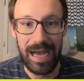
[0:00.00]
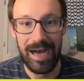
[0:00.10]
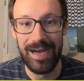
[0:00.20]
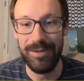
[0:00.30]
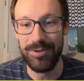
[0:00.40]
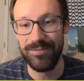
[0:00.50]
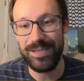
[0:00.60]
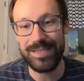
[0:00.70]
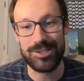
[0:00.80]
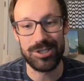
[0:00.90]

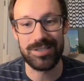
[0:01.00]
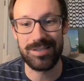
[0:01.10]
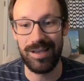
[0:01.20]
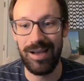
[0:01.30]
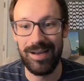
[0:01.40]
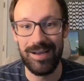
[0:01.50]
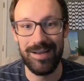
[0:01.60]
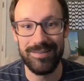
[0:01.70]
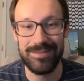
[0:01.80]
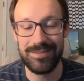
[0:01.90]
Naveen is just a
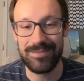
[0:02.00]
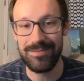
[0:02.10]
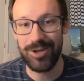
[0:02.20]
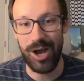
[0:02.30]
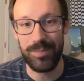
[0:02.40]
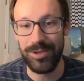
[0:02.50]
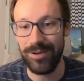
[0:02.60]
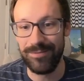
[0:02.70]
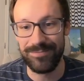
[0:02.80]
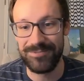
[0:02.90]
copy
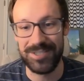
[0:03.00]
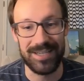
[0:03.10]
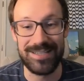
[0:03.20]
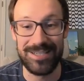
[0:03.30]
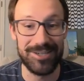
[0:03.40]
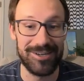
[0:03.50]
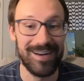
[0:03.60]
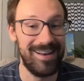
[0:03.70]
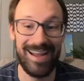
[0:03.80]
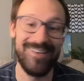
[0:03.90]
of Sightseer, and
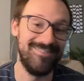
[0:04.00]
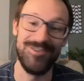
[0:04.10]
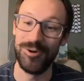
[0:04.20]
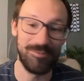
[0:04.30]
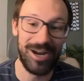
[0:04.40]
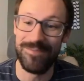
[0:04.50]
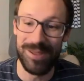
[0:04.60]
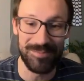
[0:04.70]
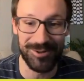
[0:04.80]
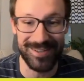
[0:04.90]
I don't
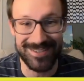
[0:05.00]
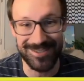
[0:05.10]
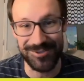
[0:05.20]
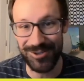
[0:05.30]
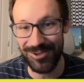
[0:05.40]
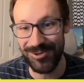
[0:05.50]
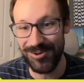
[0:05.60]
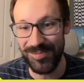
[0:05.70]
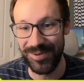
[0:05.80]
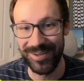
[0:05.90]
recommend putting this in your
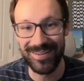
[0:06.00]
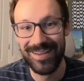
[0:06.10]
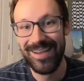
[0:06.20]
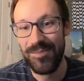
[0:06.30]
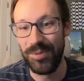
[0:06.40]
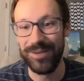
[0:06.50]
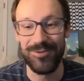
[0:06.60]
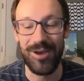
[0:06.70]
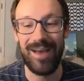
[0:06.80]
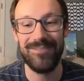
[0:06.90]
cube, but if you
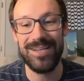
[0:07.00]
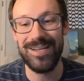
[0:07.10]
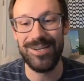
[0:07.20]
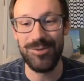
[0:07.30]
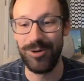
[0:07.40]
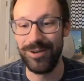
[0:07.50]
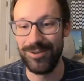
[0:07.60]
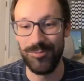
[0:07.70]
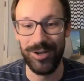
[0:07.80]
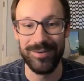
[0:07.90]
have it in and you
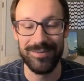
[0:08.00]
want